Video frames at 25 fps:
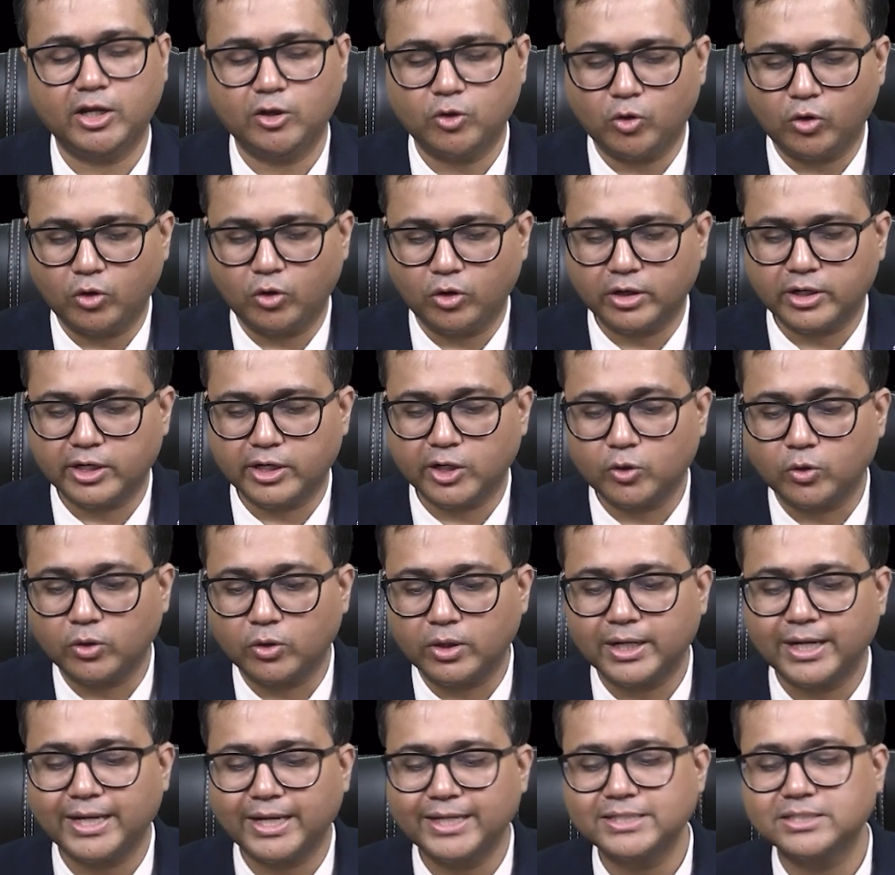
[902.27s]
or
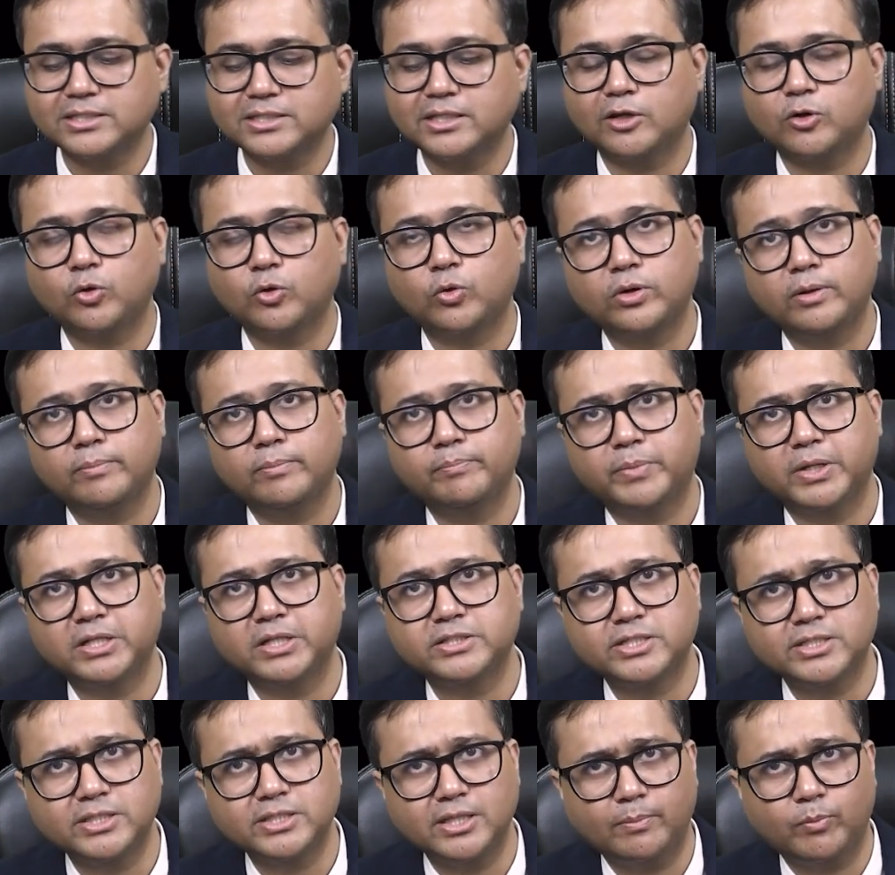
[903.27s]
recognize their own
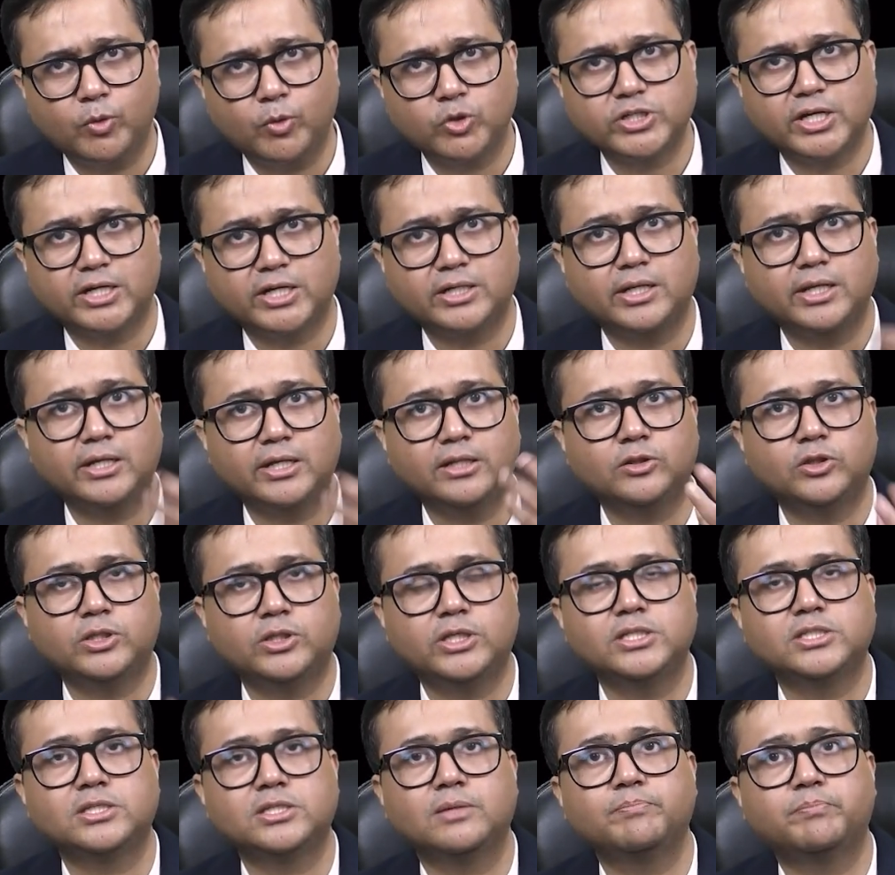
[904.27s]
impulses they're projecting
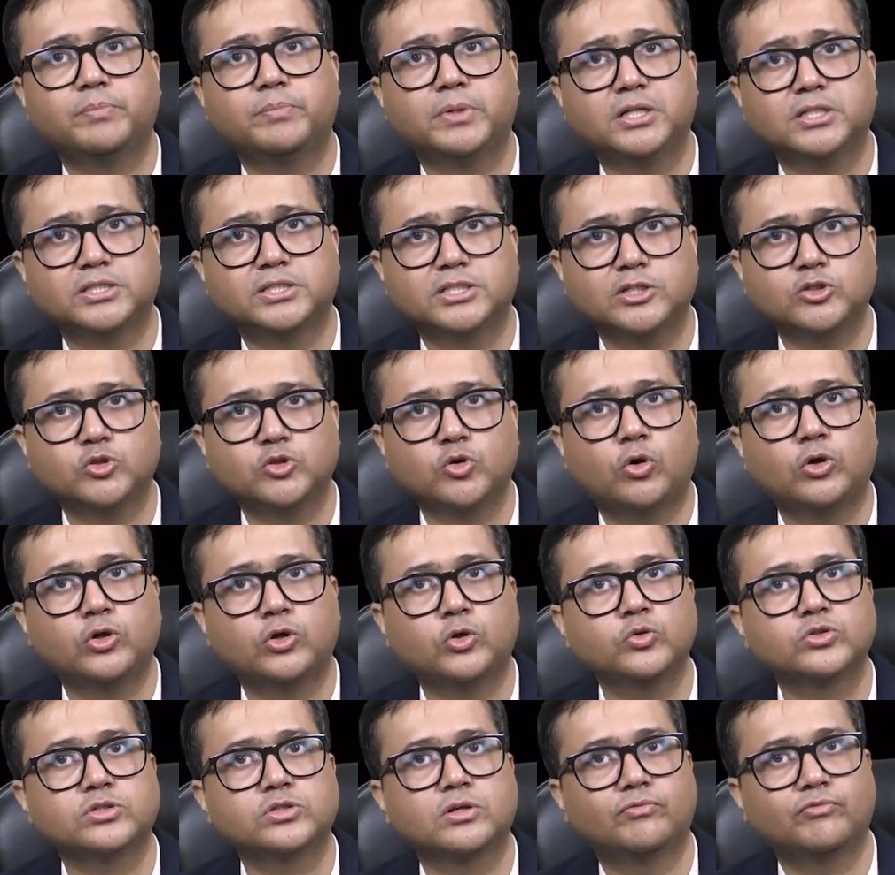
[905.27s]
these impulses
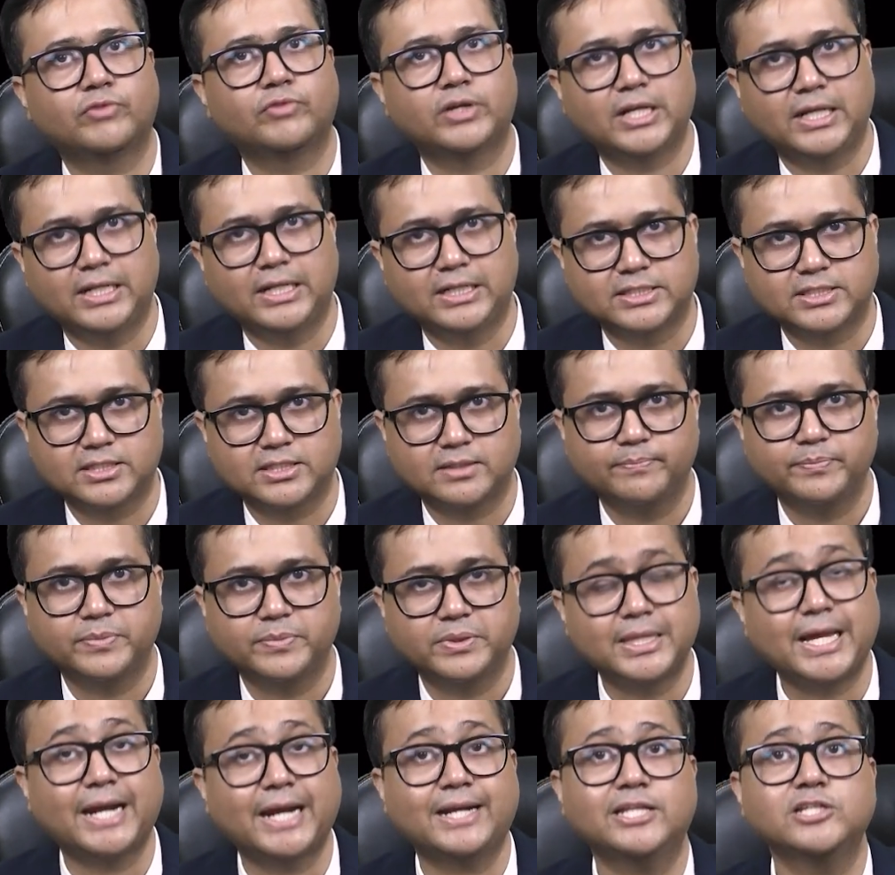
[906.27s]
onto someone else
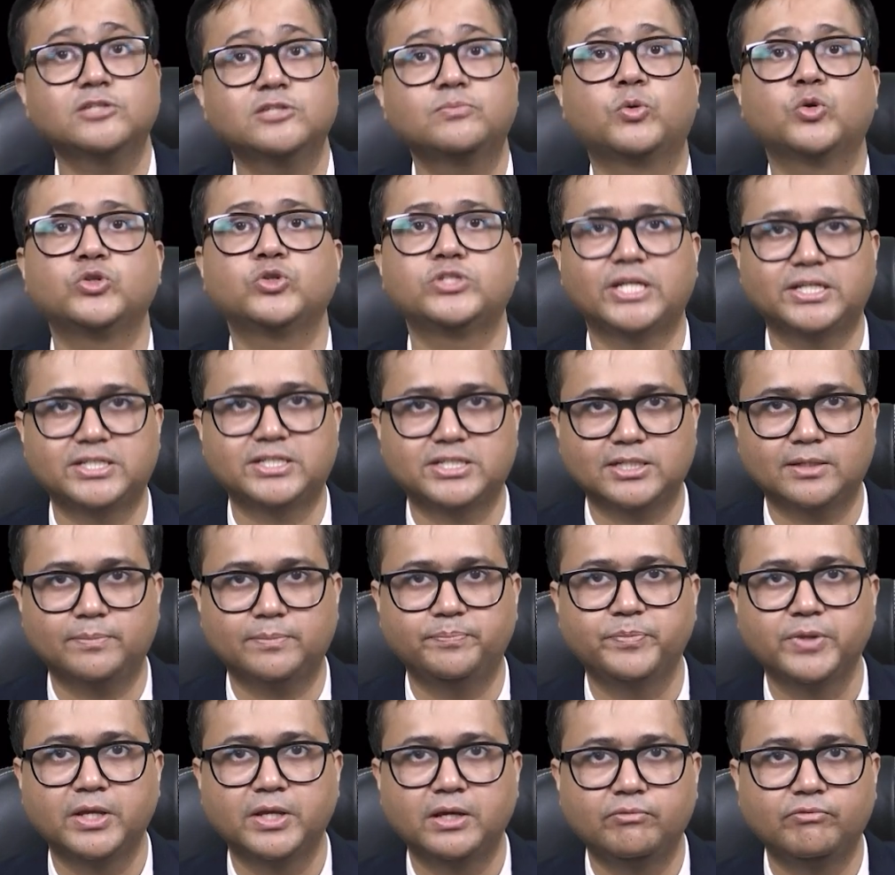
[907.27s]
that is projection
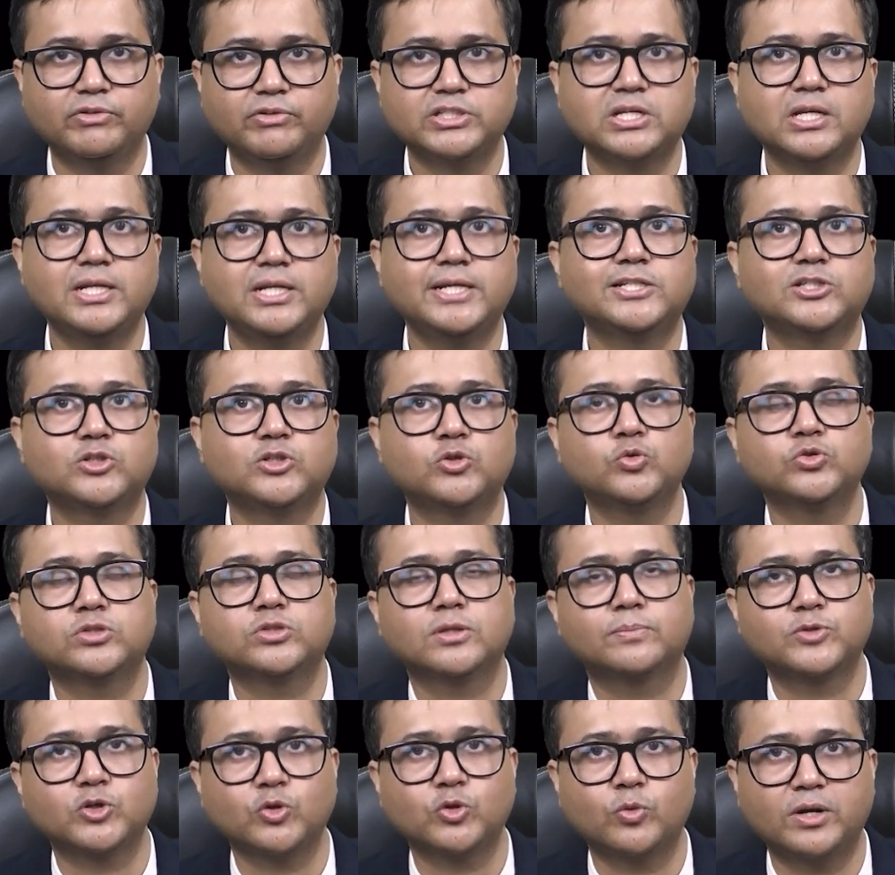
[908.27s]
which leads to
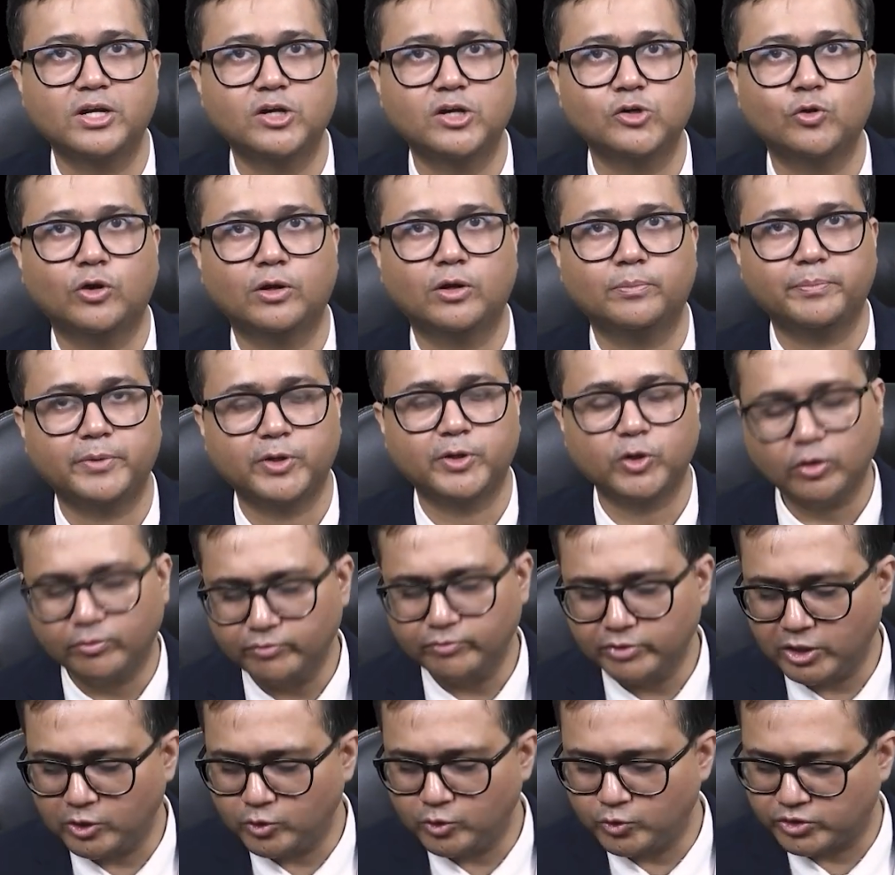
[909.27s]
subsequent development of
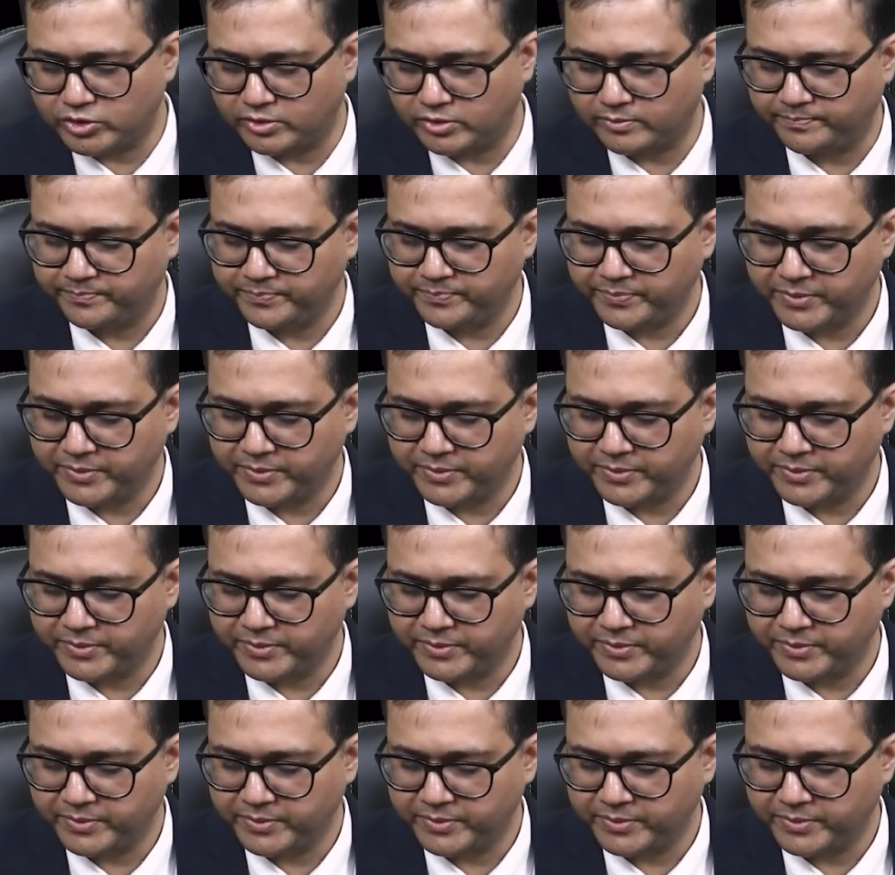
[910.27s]
delusion